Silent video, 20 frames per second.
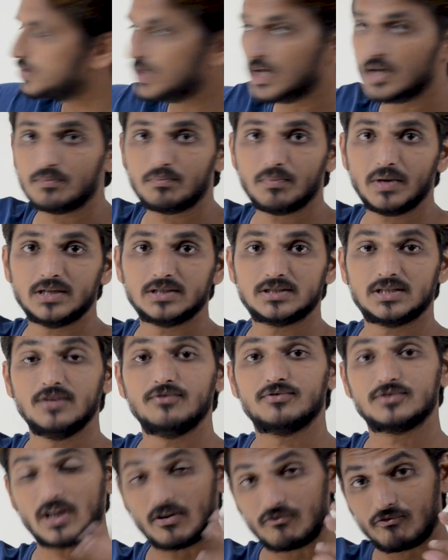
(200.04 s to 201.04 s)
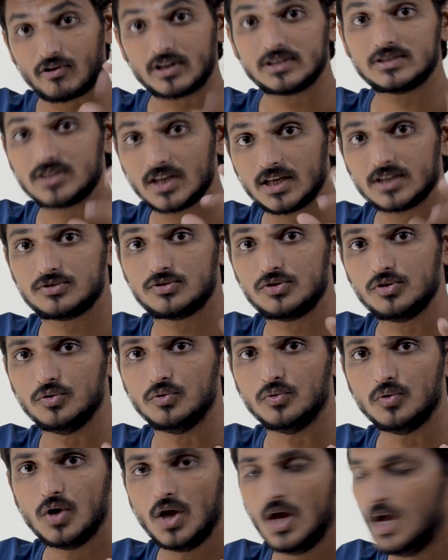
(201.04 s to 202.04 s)
statements, if someone says
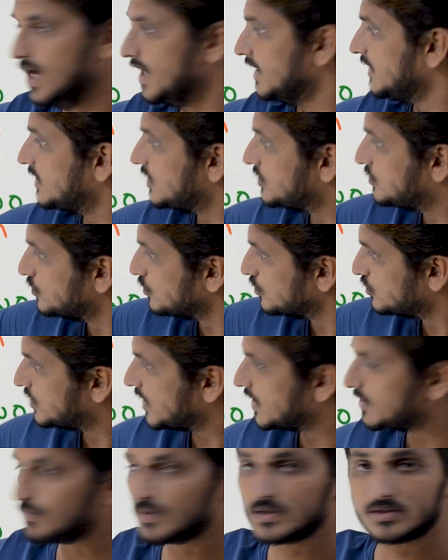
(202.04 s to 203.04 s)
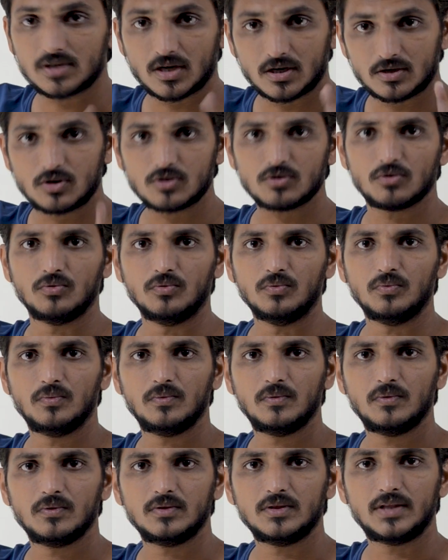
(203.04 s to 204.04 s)
you, these two statements are true,
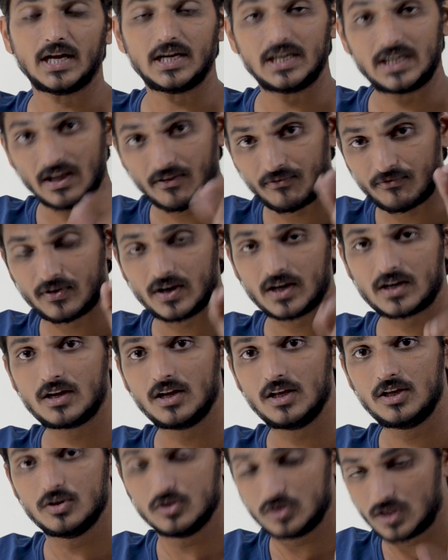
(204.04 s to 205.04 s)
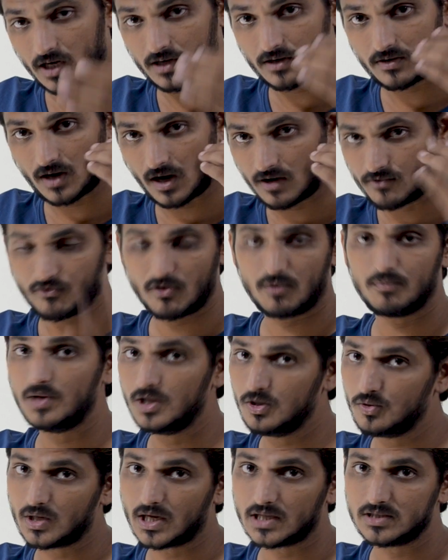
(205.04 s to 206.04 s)
then definitely, then
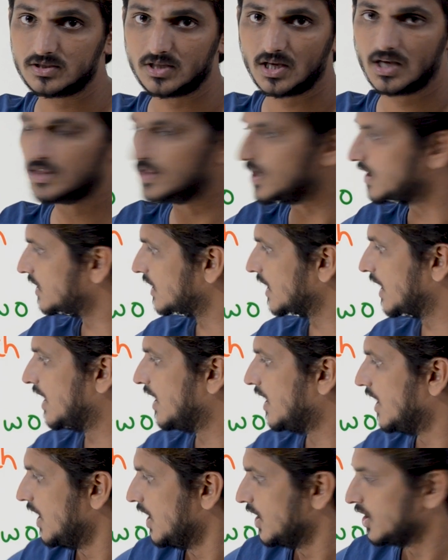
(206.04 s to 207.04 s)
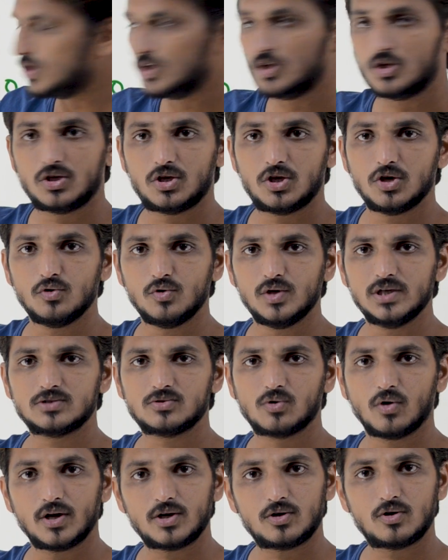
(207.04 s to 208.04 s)
confirmly you can say that uh, Q
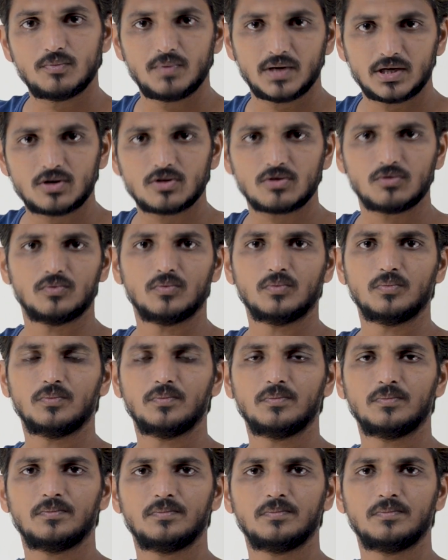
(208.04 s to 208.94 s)
is going to be true.